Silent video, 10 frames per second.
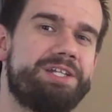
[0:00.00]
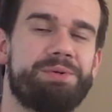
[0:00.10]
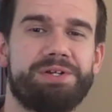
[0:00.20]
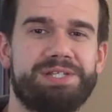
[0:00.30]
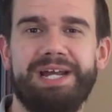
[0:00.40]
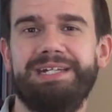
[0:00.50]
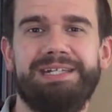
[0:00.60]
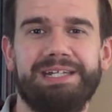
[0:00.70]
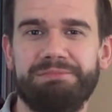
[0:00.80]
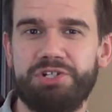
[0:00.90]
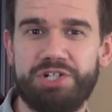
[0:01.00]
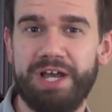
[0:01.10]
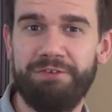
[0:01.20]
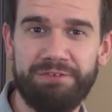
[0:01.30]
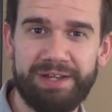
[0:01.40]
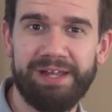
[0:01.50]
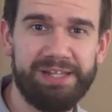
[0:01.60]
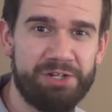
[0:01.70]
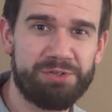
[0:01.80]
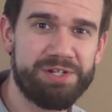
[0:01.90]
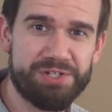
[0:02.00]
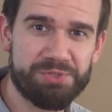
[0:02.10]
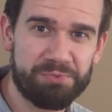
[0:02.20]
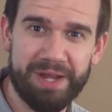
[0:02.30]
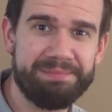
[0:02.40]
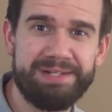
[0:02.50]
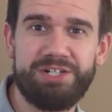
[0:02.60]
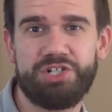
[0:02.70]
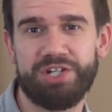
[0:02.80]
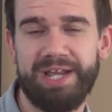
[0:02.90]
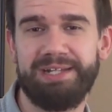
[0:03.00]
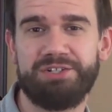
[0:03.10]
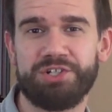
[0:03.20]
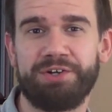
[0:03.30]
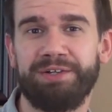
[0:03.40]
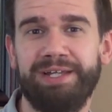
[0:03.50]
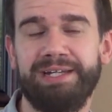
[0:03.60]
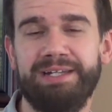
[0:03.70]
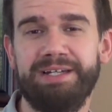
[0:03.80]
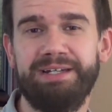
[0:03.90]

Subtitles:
To our site teams, Jeff, Kelly, Chris, Raymond, Shane, and Charlene,